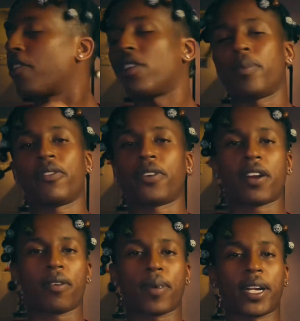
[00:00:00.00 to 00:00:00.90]
gonna be for
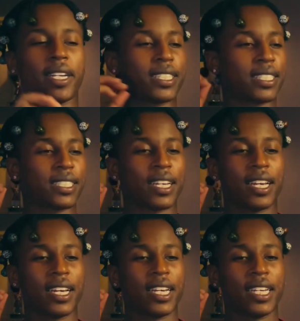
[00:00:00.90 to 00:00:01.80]
everybody. It's
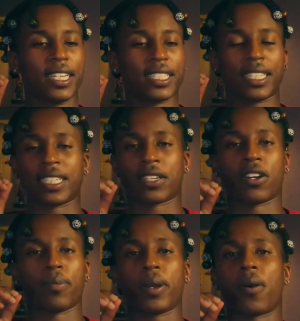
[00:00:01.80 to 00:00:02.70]

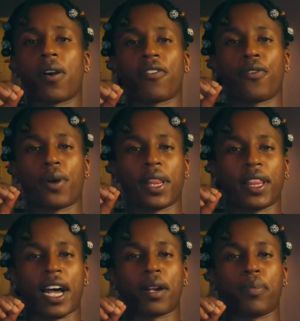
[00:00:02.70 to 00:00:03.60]
gonna be hard for a
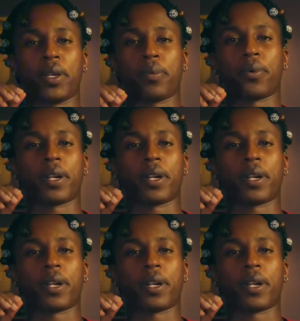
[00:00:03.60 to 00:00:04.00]
lot of people. And